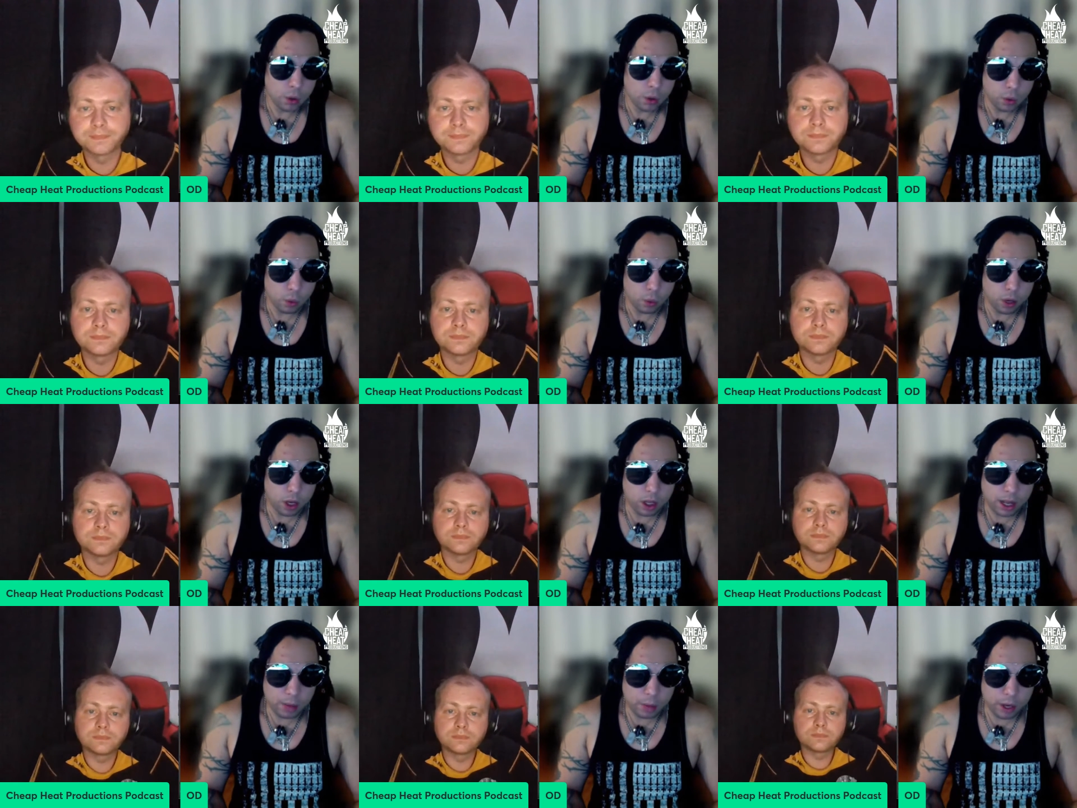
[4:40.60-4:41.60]
Speaker 1: Well,
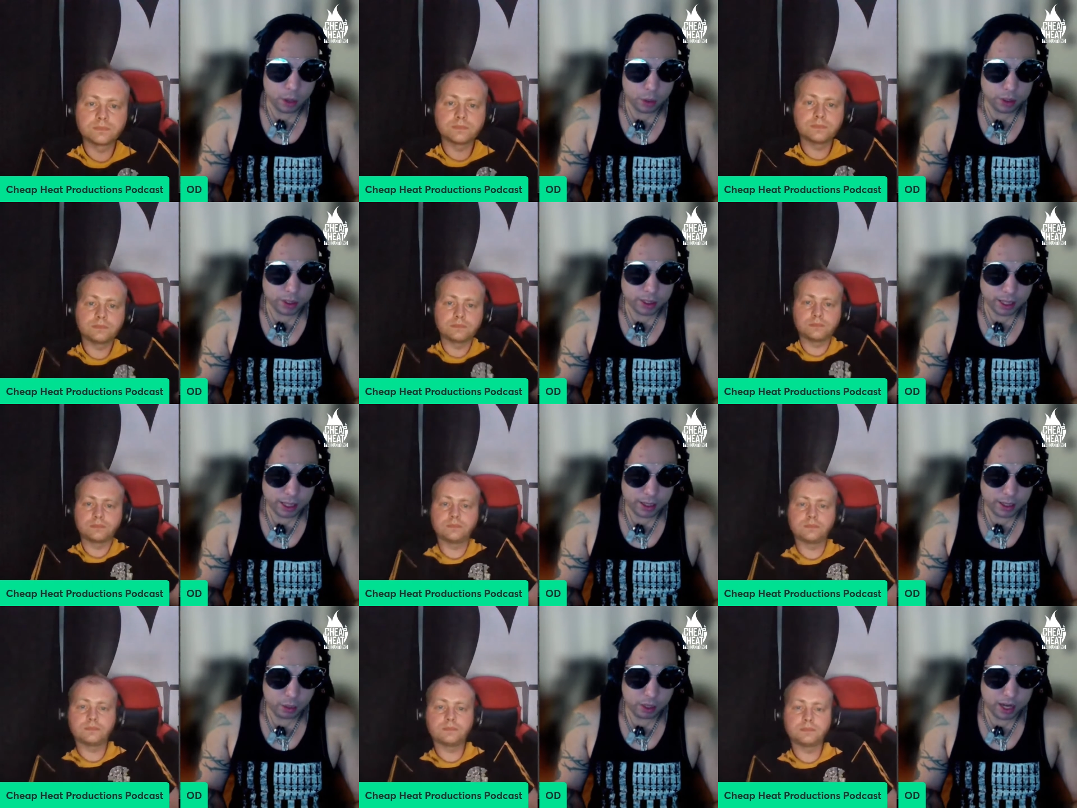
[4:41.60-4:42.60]
I, um, I, would say
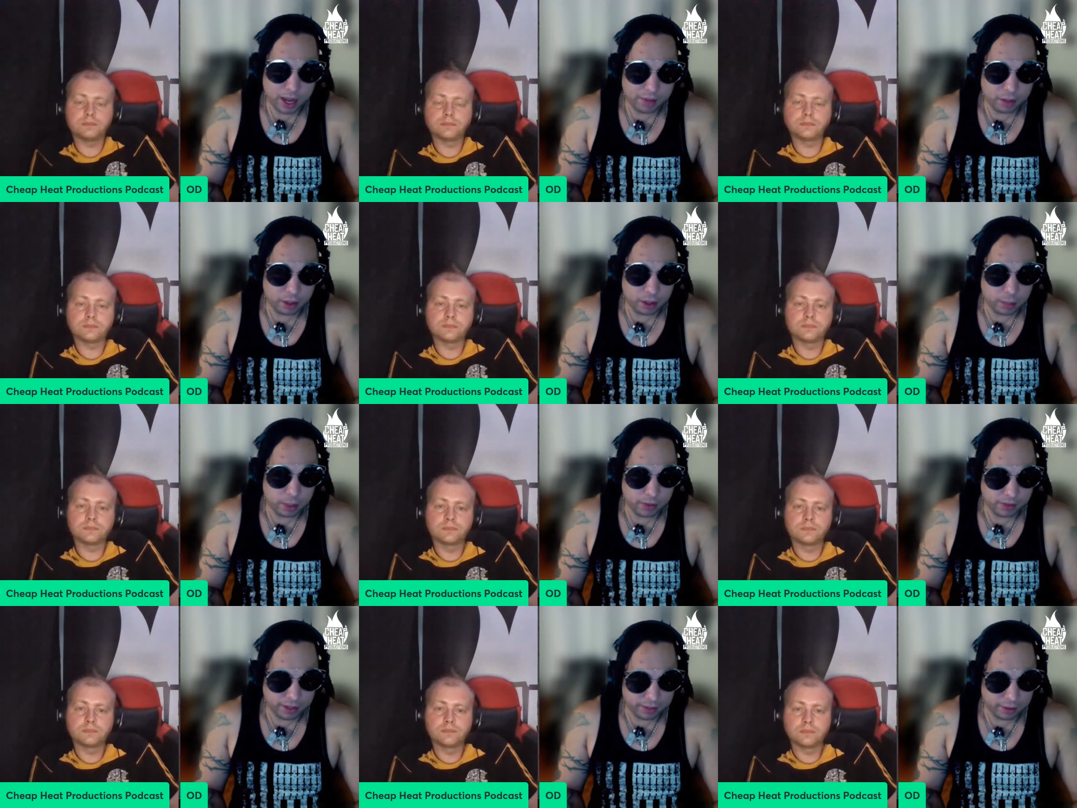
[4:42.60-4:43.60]
that we have a little bit of
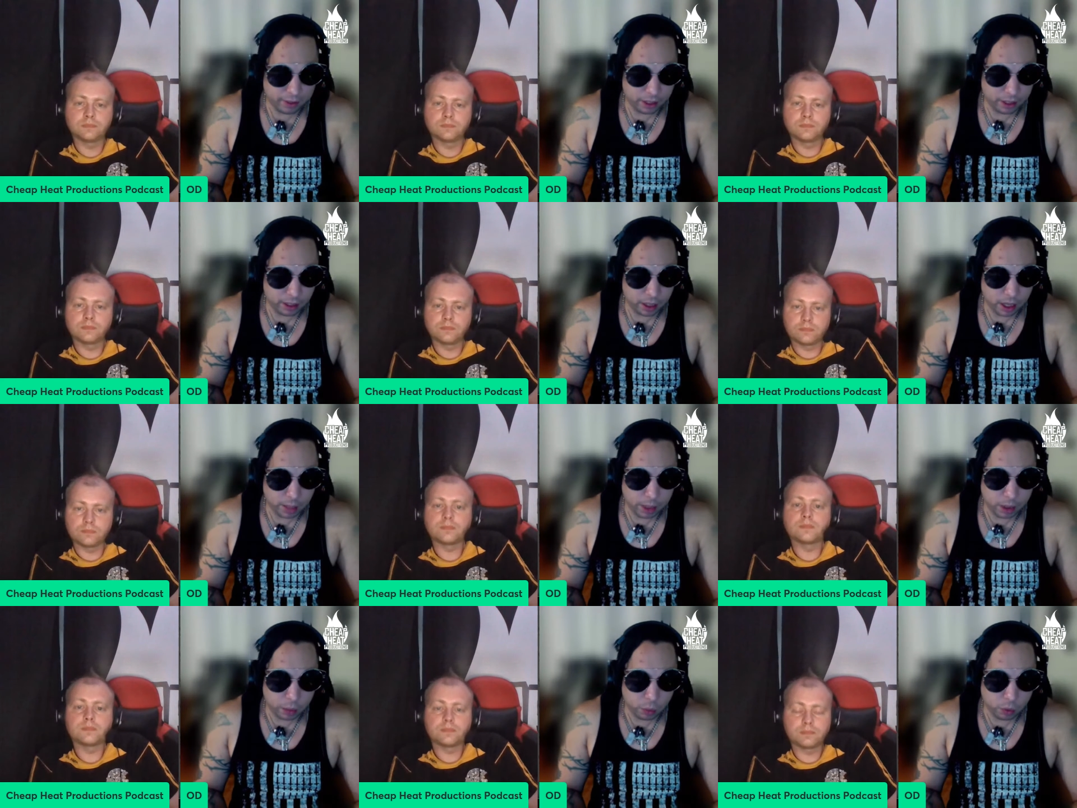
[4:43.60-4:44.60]
everything. I
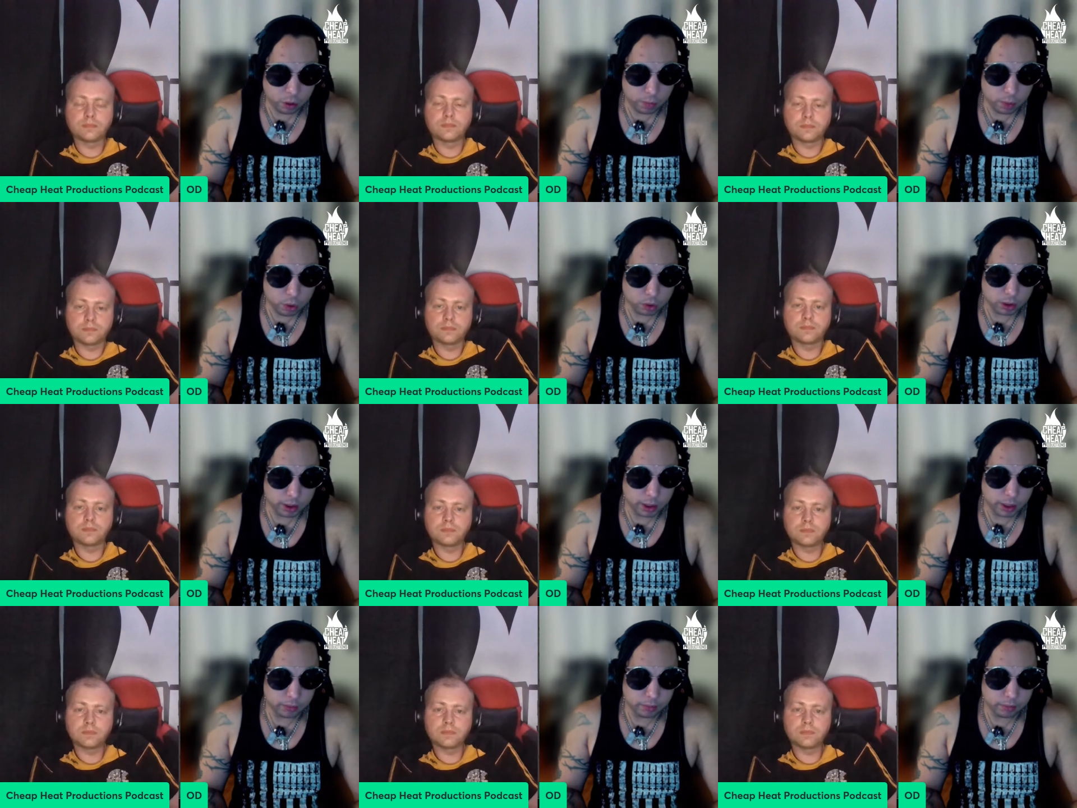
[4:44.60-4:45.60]
mean, we're
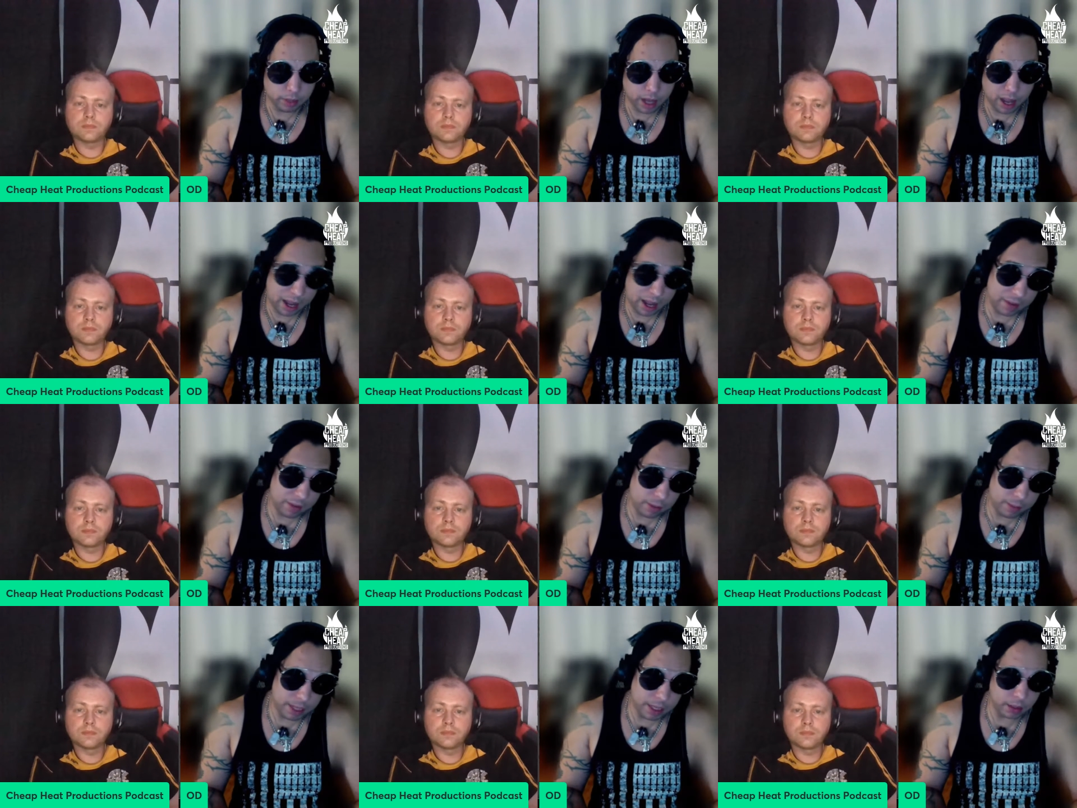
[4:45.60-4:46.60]
mostly a heavy
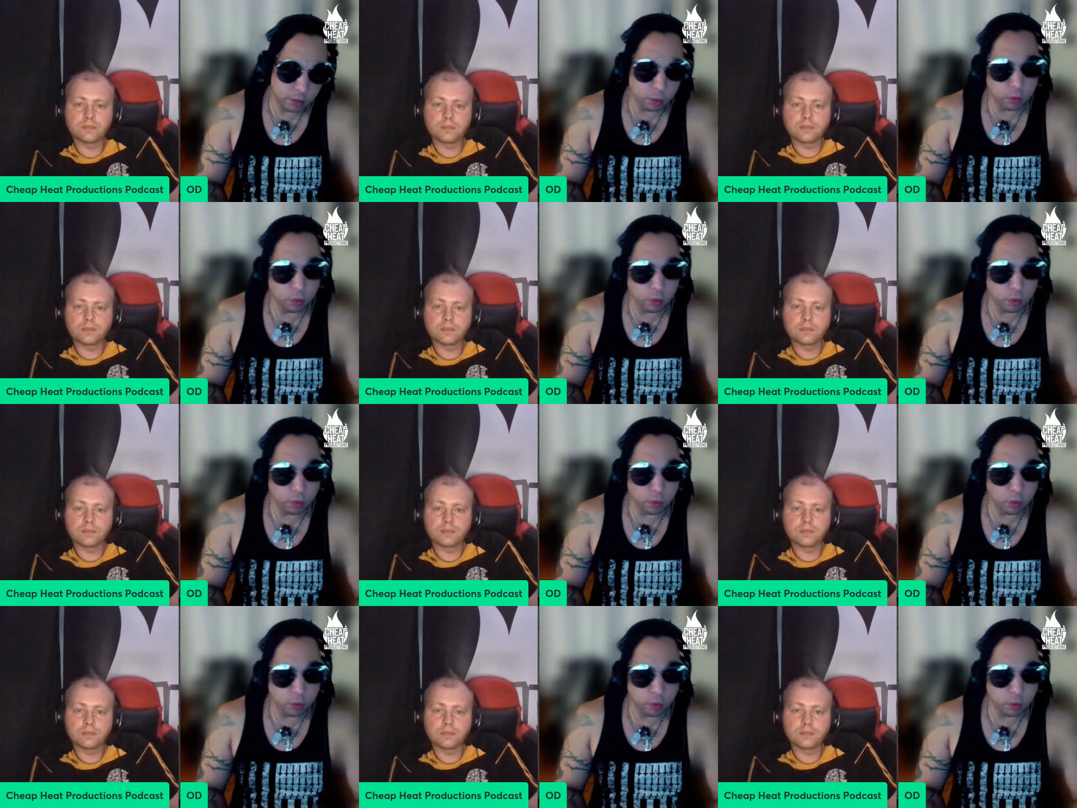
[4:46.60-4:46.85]
band.